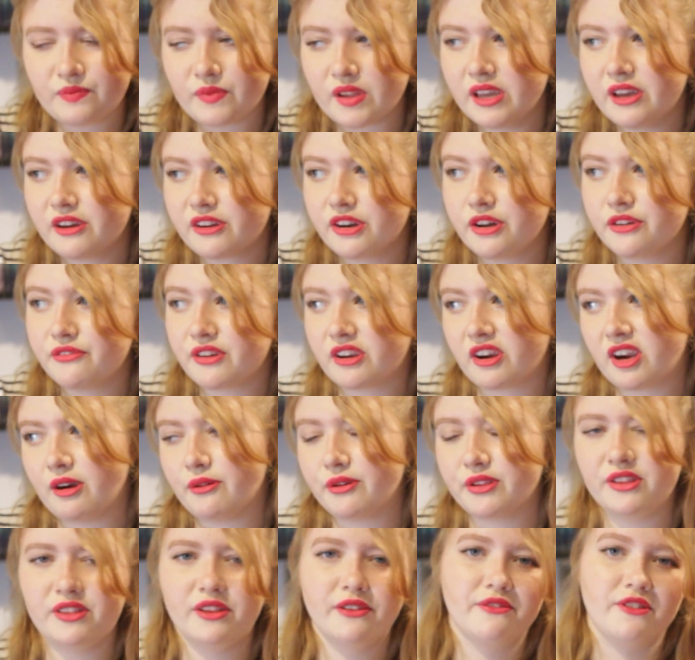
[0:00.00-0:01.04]
I don't know, figure out
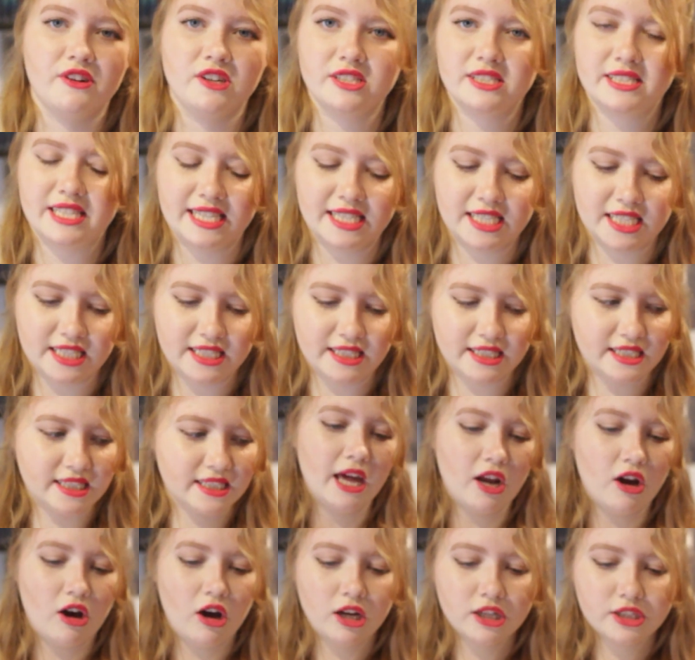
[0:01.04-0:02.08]
within the first sentence.
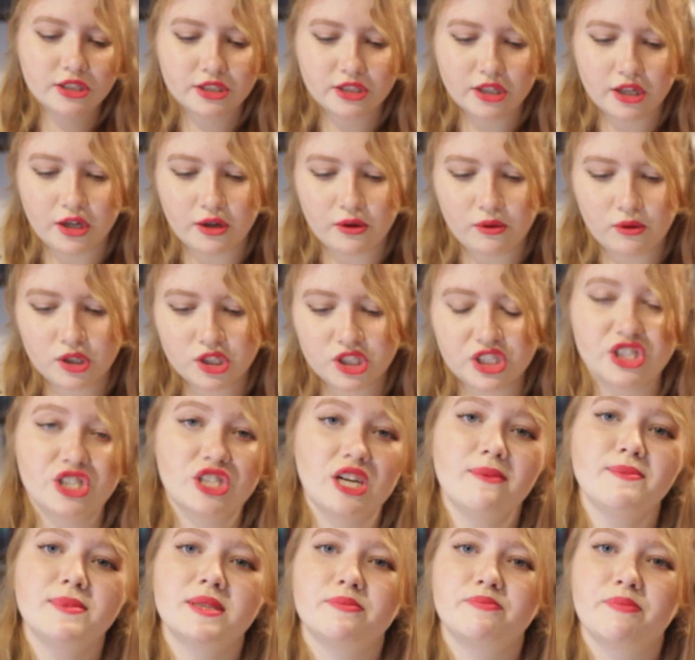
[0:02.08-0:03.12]
And it also
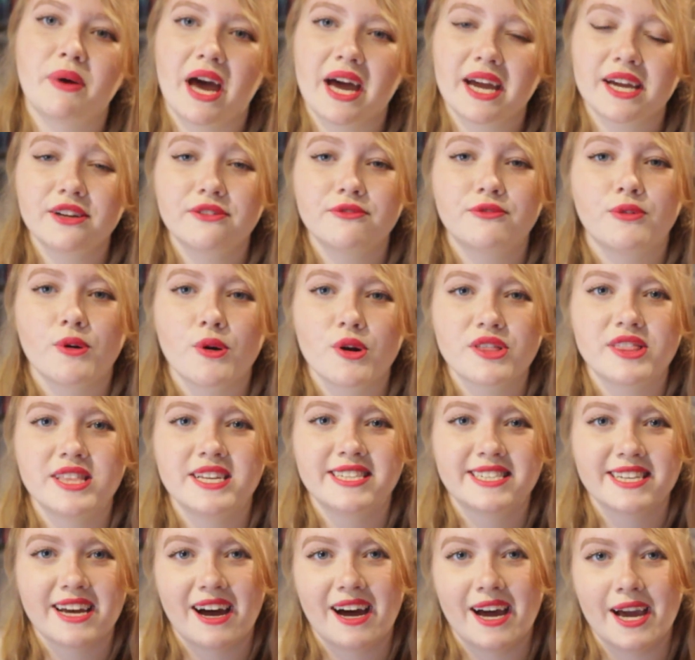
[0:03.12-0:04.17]
jumps back and forth in
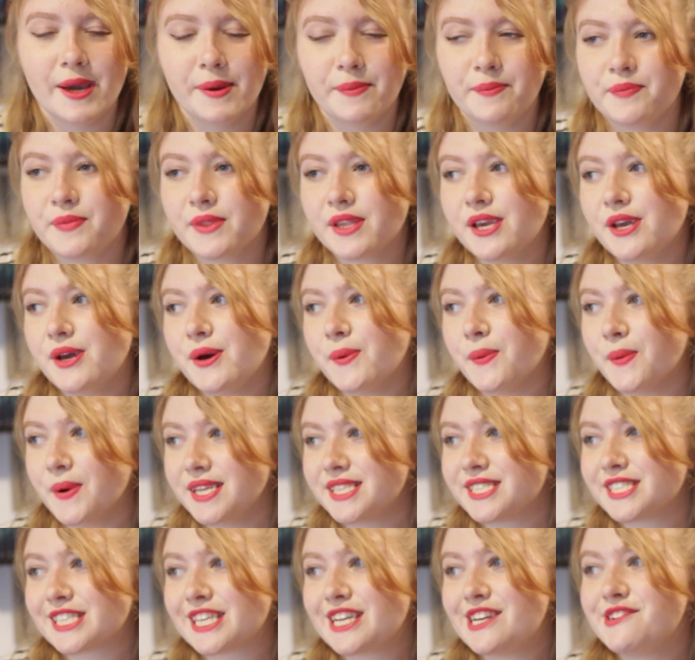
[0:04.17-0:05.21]
time,
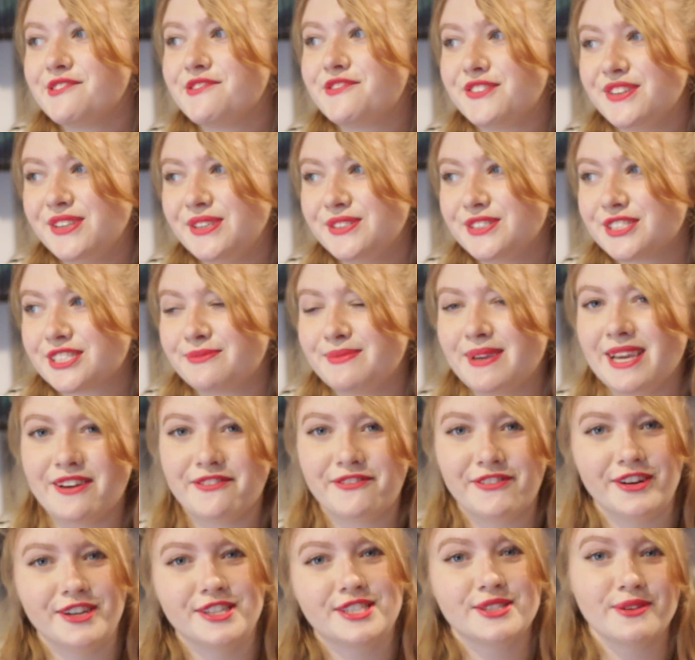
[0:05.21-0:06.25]
which confused me at
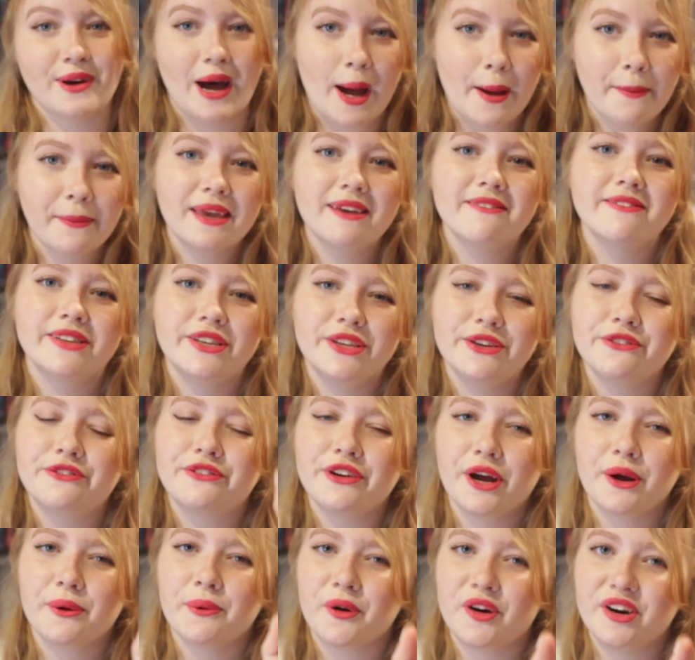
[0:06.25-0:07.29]
first, so I'm giving you
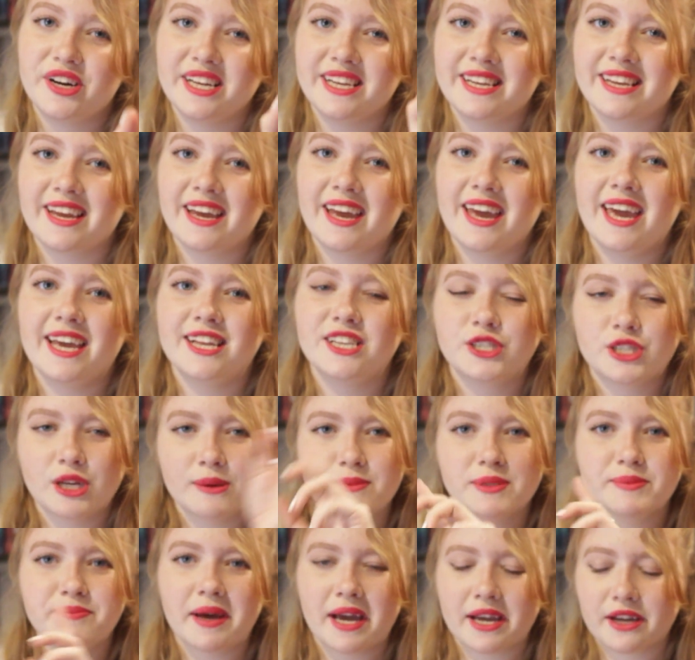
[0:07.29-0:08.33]
fair warning. It
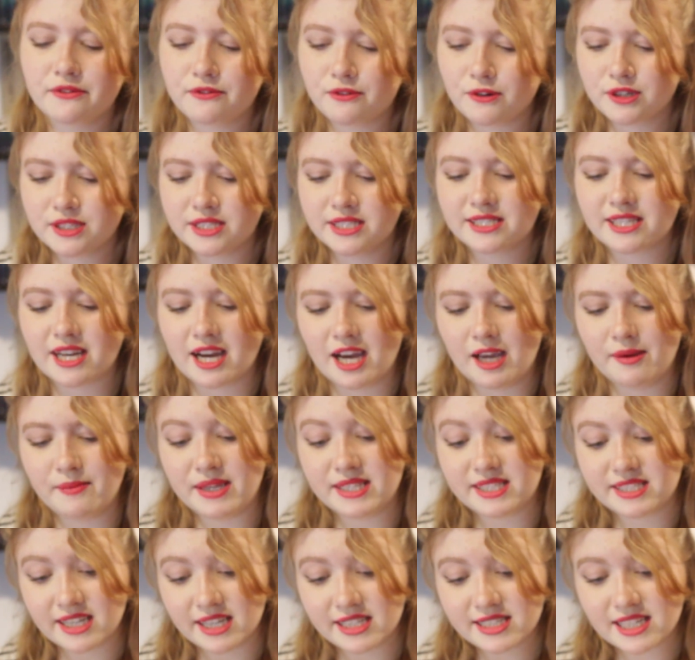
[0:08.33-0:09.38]
jumps back and forth in time.
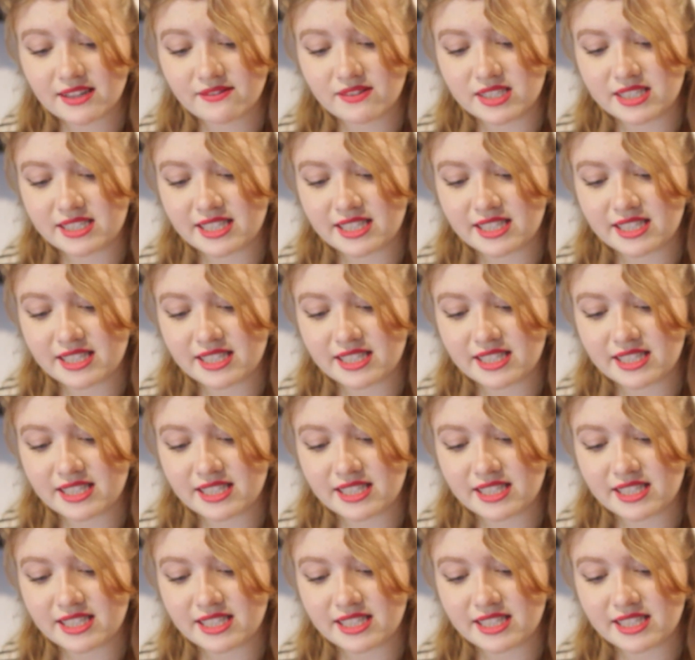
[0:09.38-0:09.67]
It does have the